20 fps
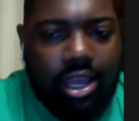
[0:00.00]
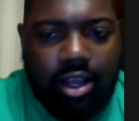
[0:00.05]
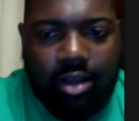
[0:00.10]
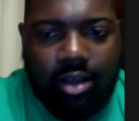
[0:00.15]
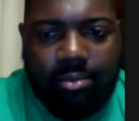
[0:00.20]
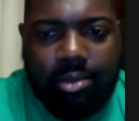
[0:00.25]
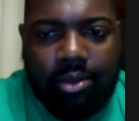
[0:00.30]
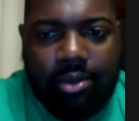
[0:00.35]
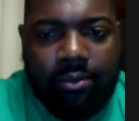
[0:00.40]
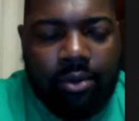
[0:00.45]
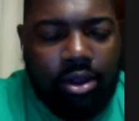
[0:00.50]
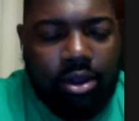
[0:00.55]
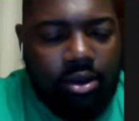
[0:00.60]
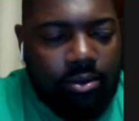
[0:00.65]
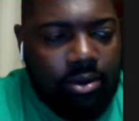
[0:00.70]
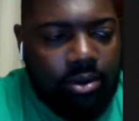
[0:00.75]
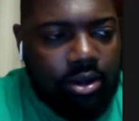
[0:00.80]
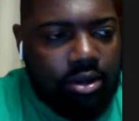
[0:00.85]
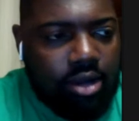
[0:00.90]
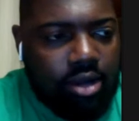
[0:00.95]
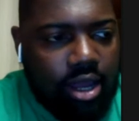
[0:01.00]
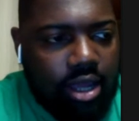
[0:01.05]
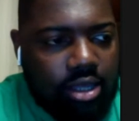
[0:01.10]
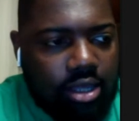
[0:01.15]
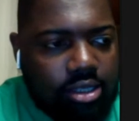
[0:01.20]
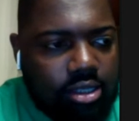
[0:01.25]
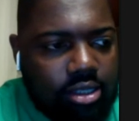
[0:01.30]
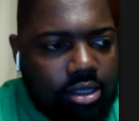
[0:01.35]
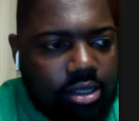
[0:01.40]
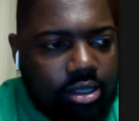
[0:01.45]
He gonna be real
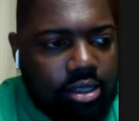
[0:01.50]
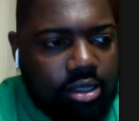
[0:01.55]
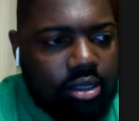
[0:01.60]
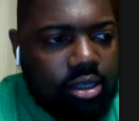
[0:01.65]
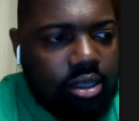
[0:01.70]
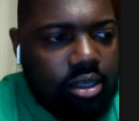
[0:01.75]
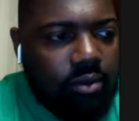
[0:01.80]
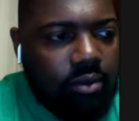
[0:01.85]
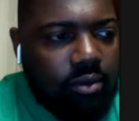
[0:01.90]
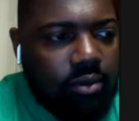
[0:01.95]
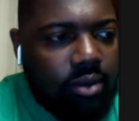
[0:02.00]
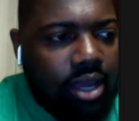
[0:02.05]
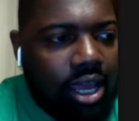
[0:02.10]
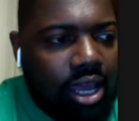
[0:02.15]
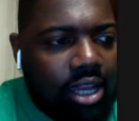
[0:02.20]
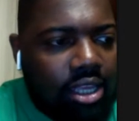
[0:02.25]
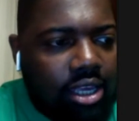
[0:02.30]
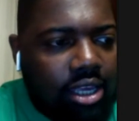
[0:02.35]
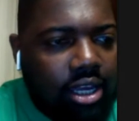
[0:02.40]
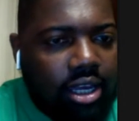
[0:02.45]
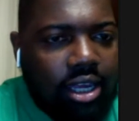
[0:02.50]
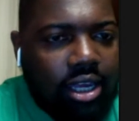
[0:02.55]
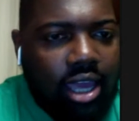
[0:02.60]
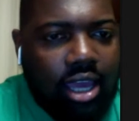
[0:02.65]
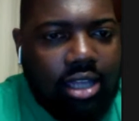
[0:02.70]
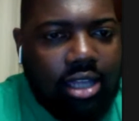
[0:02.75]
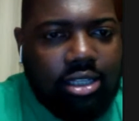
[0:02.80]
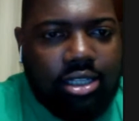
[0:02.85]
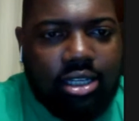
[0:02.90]
nice. Yeah, we got a young KG.